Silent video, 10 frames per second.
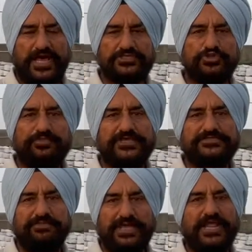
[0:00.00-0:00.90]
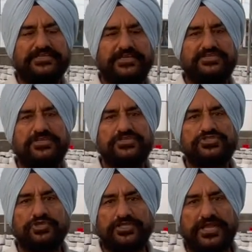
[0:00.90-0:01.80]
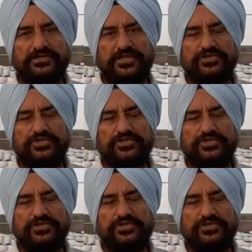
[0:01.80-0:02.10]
also press the bell icon so that